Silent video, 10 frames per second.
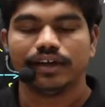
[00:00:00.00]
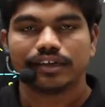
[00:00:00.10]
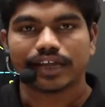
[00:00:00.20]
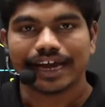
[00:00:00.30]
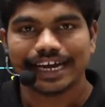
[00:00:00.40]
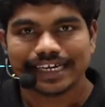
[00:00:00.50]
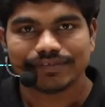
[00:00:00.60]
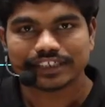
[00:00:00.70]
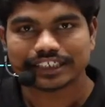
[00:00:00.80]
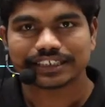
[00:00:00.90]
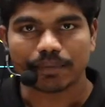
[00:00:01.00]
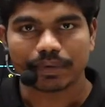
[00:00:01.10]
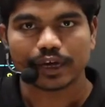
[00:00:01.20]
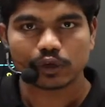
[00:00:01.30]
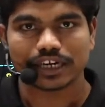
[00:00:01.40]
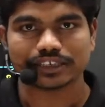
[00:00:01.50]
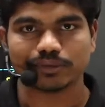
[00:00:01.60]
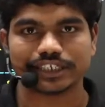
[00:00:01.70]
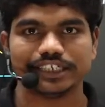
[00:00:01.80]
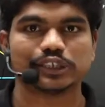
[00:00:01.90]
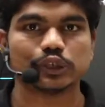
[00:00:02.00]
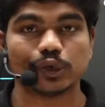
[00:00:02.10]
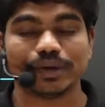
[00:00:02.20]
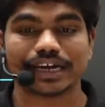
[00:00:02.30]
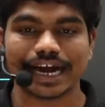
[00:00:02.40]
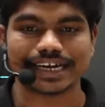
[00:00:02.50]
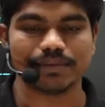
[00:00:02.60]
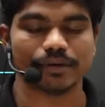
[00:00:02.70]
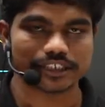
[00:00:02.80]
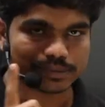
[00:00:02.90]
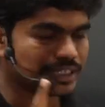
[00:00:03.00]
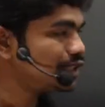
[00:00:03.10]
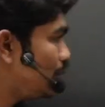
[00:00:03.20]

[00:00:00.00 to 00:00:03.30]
the heat which is supplied to that substance should be at high temperature. Means, you